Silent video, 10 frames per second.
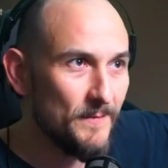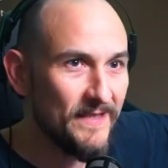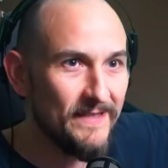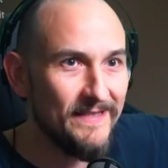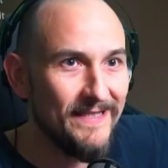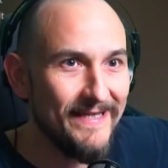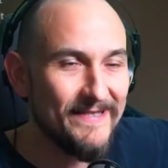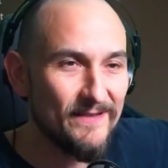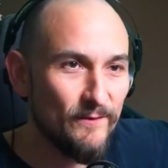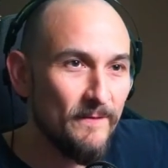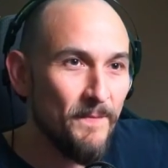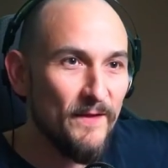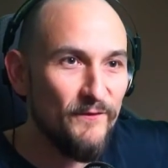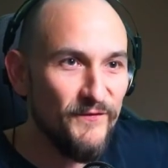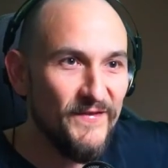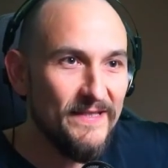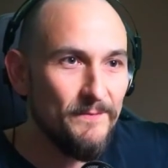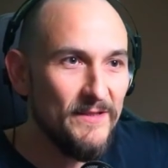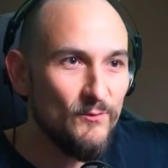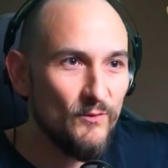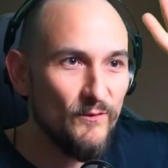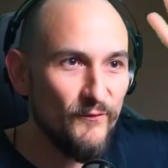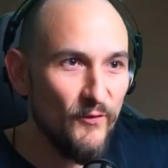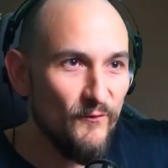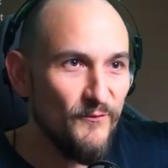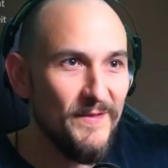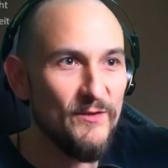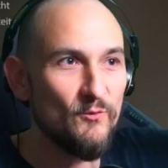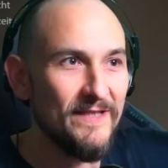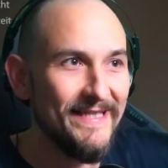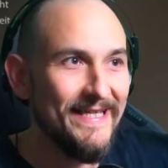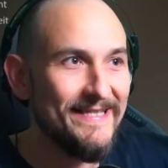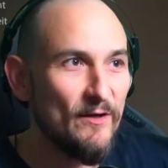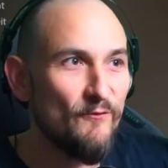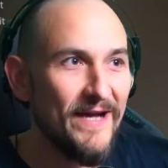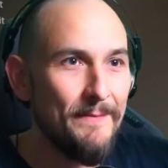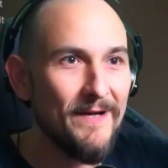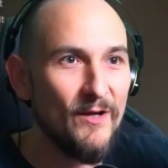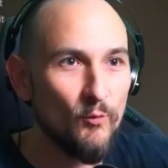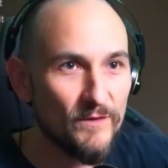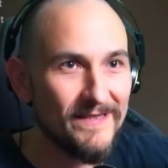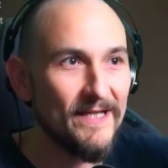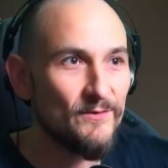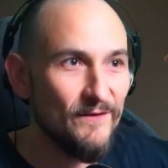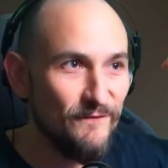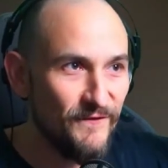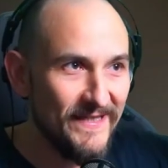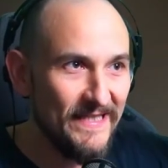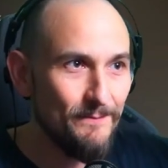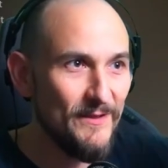above you can see, I think in the last 5 minutes, suddenly it started.